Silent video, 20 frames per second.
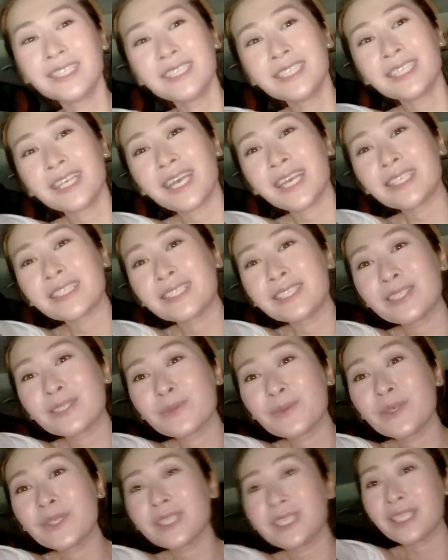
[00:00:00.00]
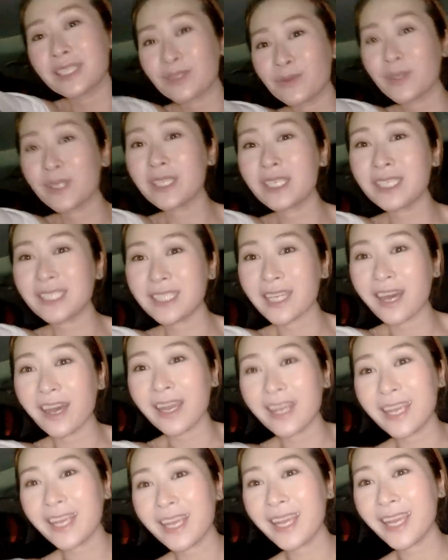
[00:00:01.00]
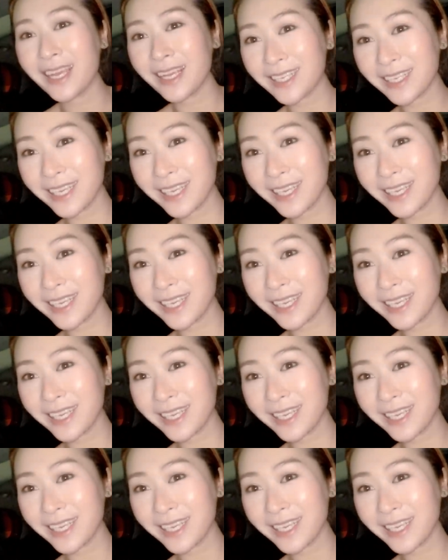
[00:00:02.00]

as this one is really dying.